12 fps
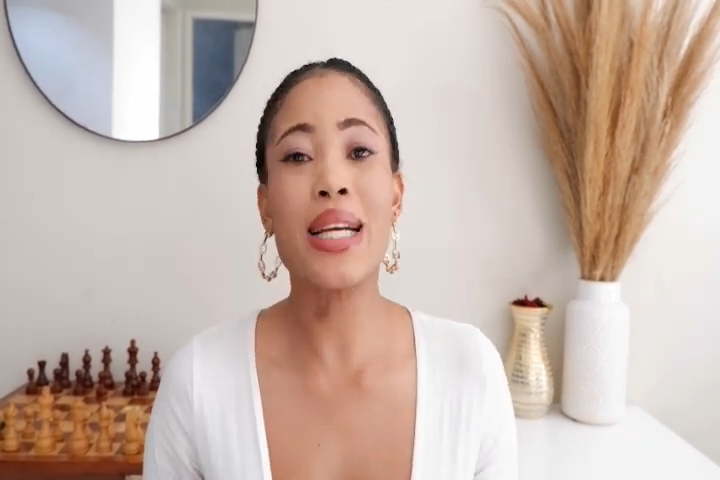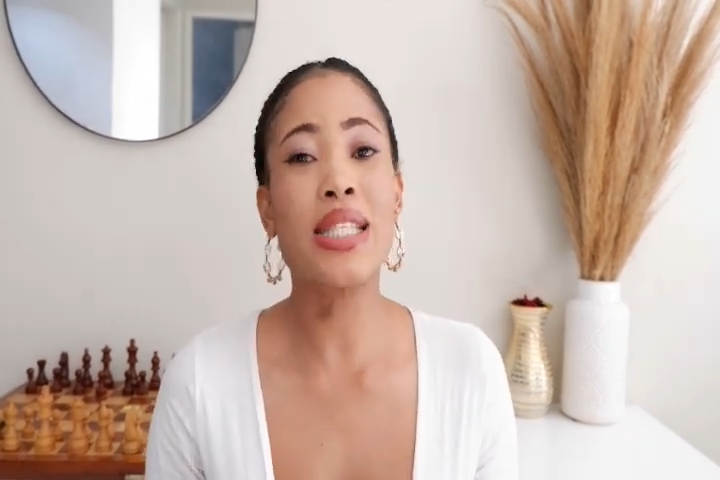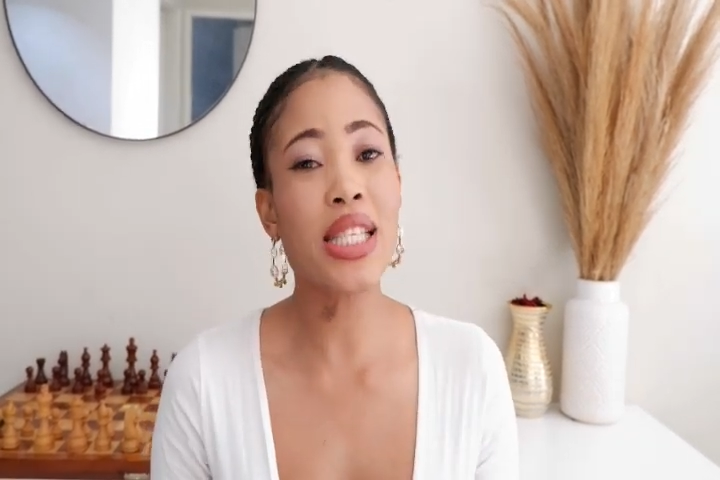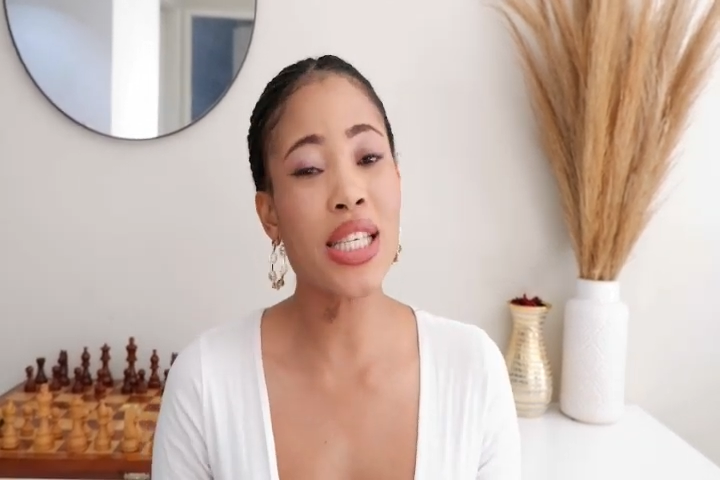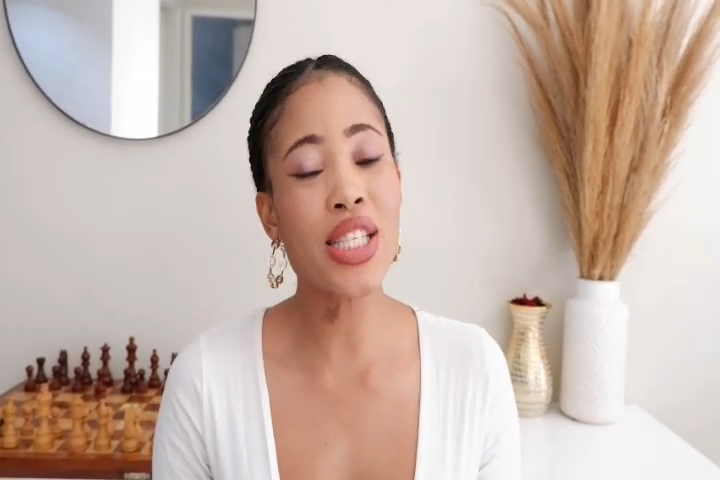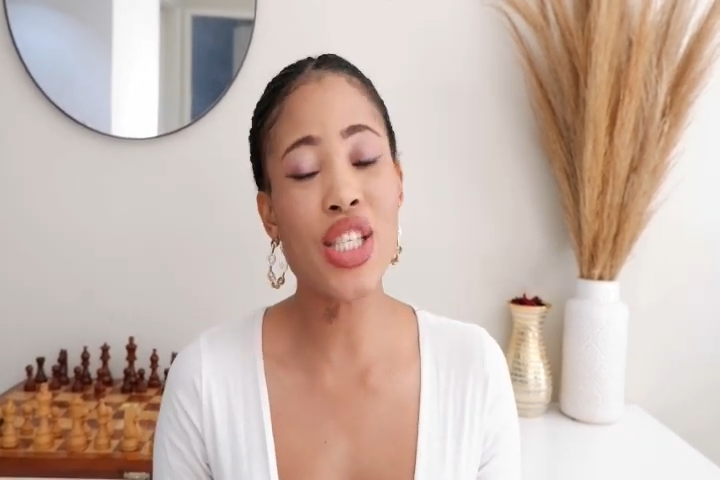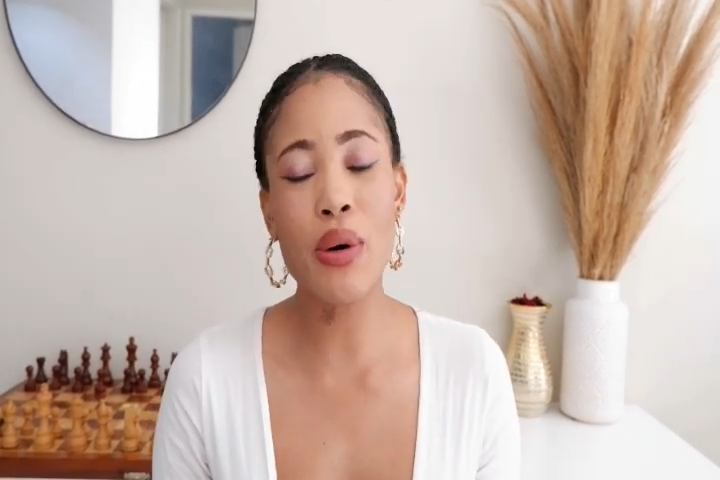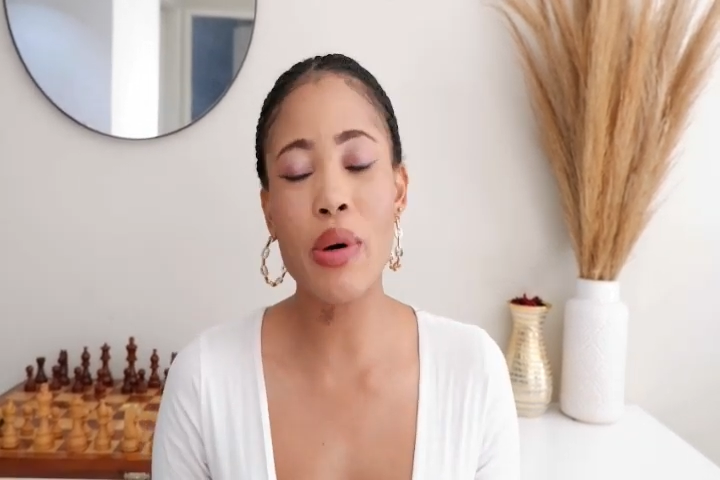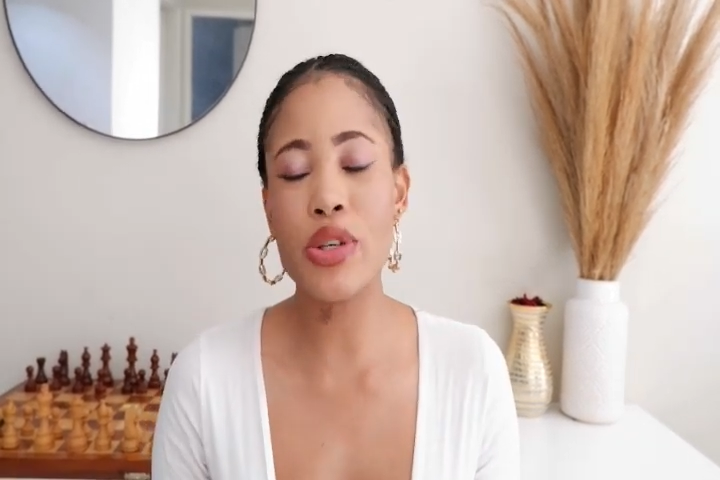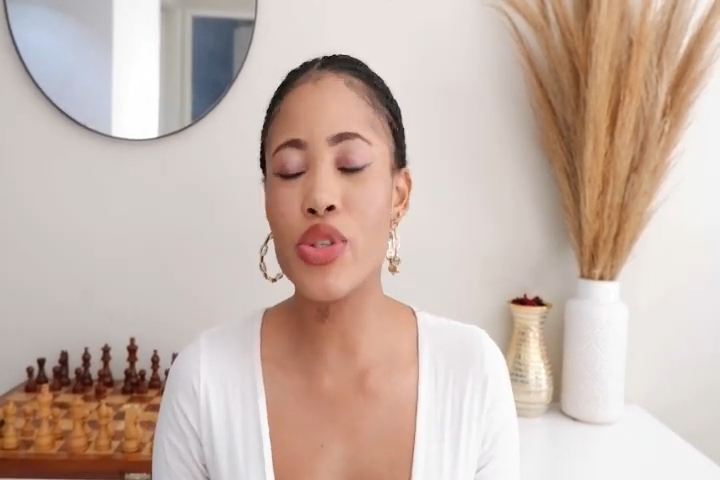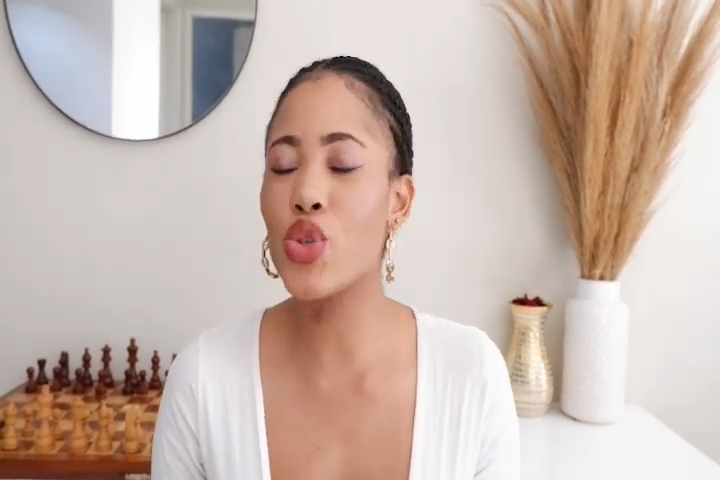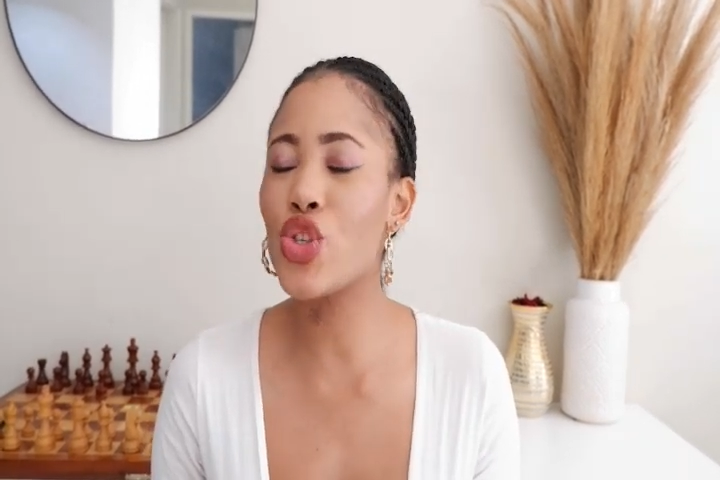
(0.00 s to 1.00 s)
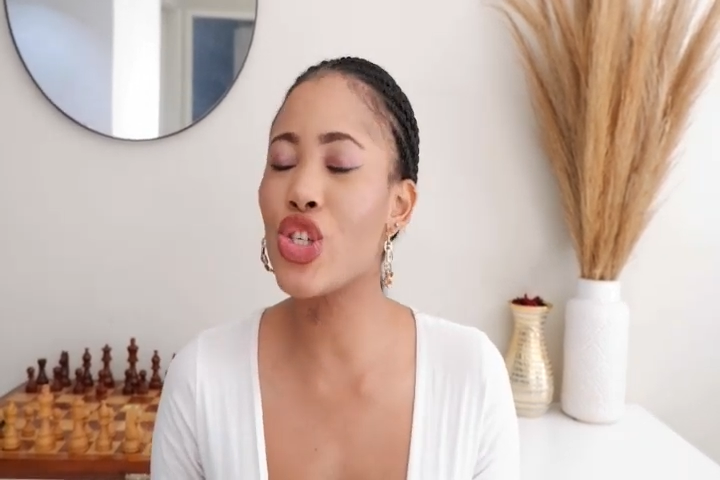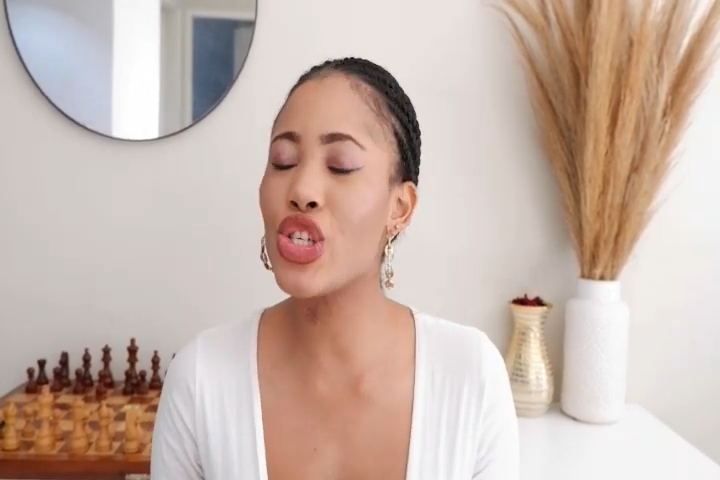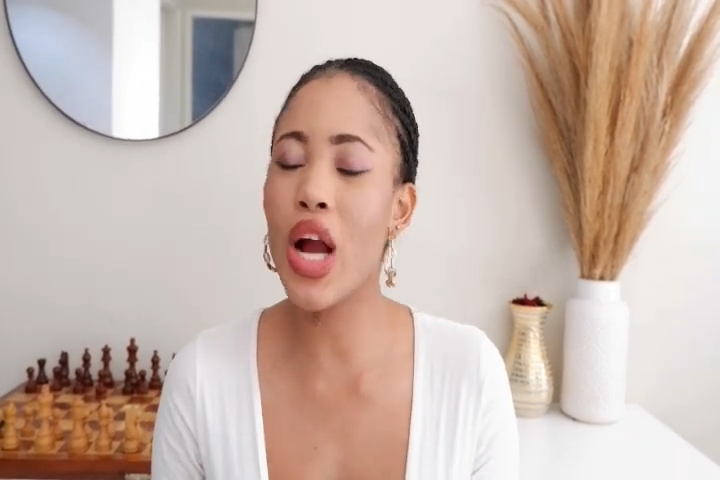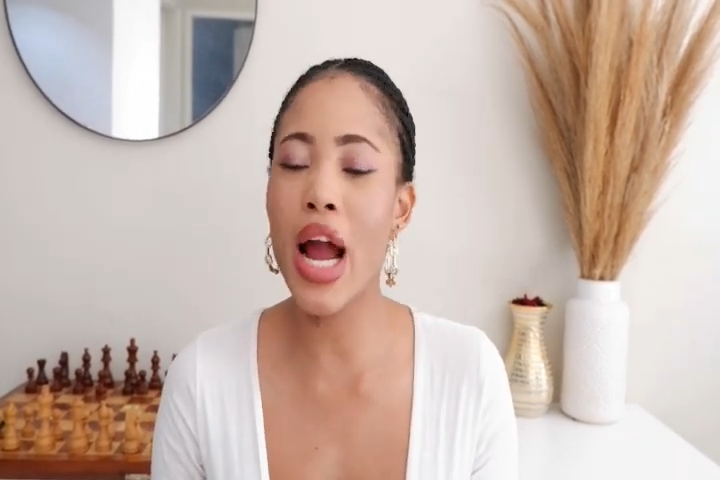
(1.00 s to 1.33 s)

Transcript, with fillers: My teacher was